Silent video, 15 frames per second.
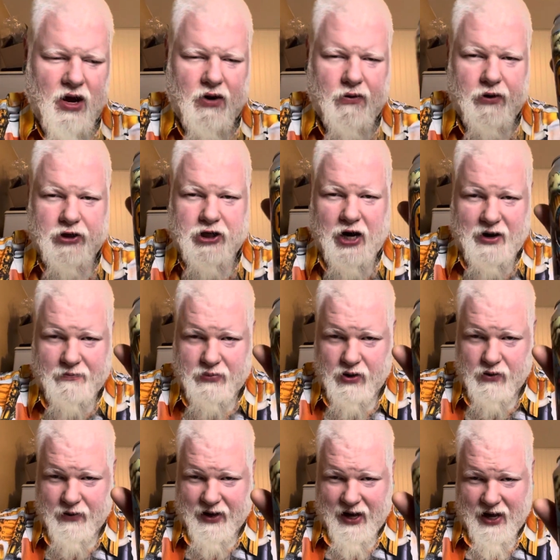Regina
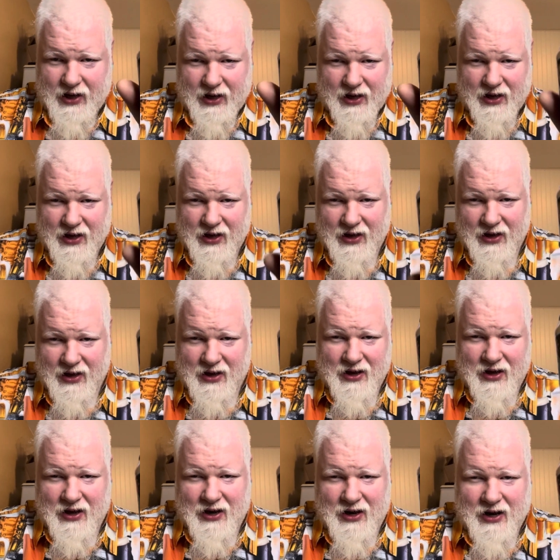Brewing, Inc.,
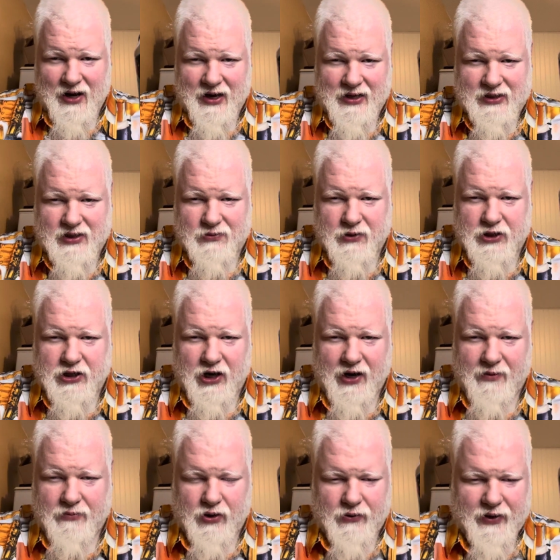and this is Regina
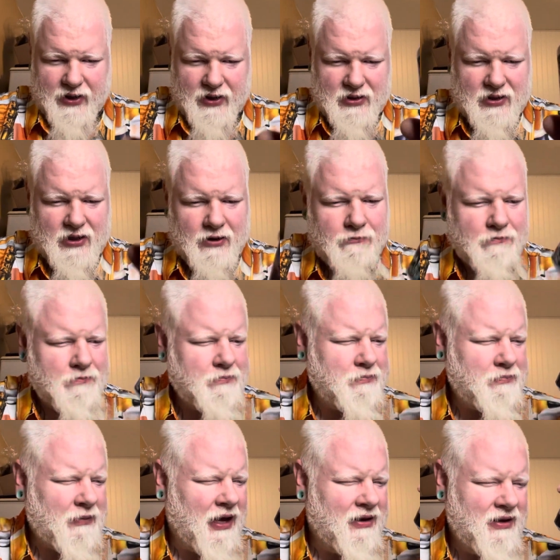Brewing's
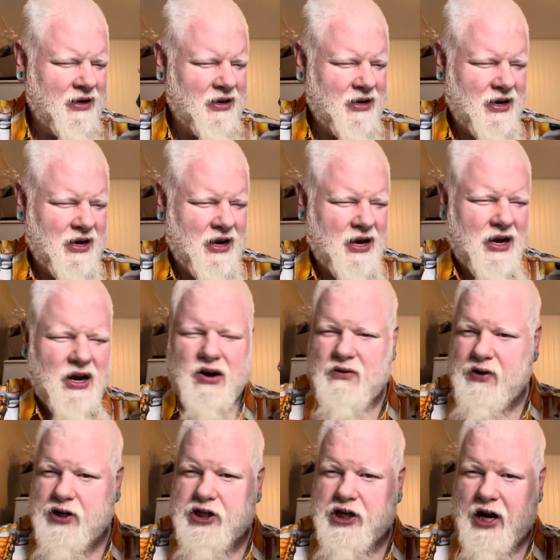
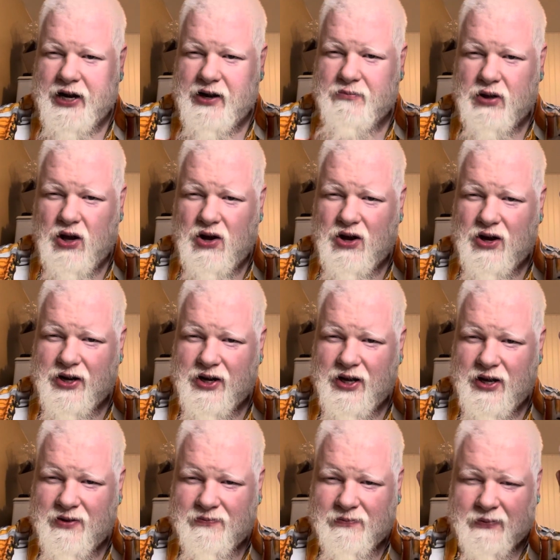Regina Blonde.
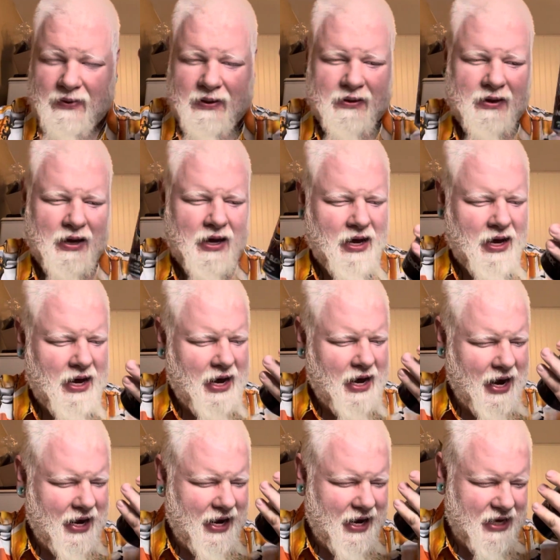
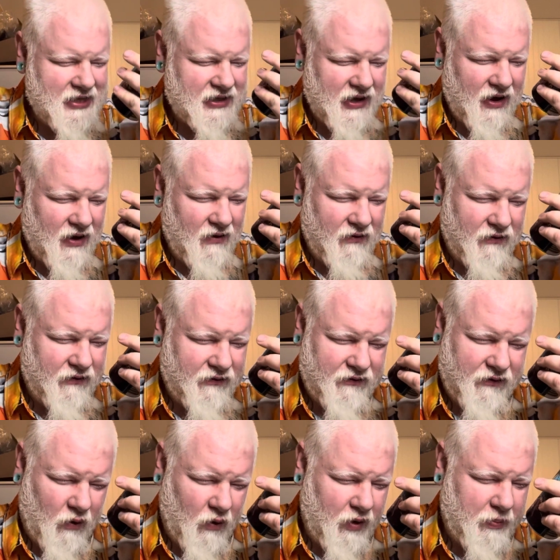And it is
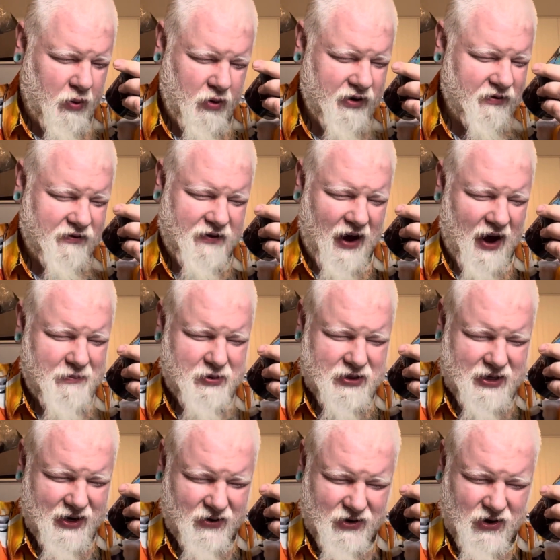
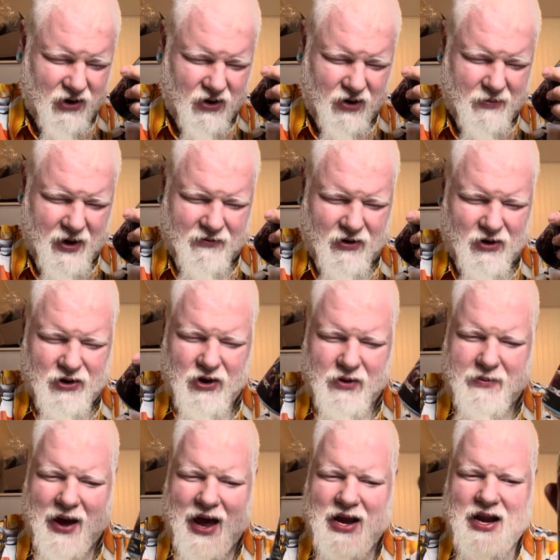4.5% alcohol by
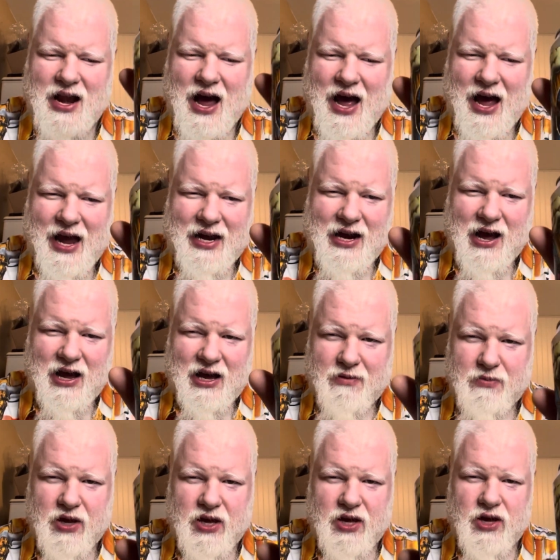volume and 9
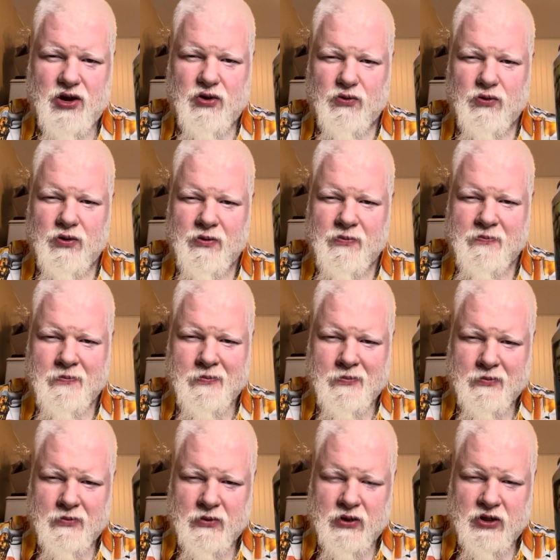IBU.
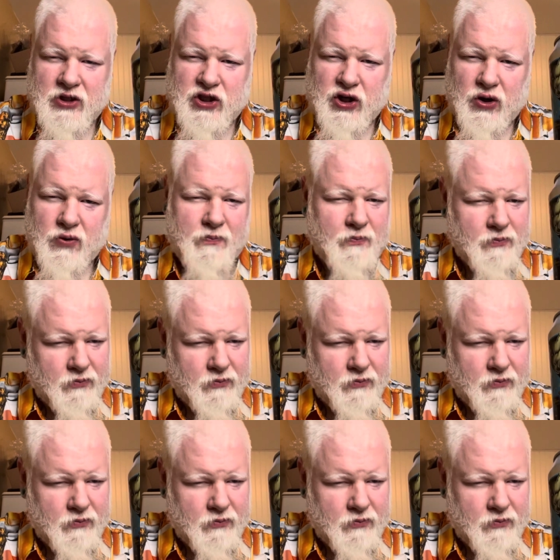So,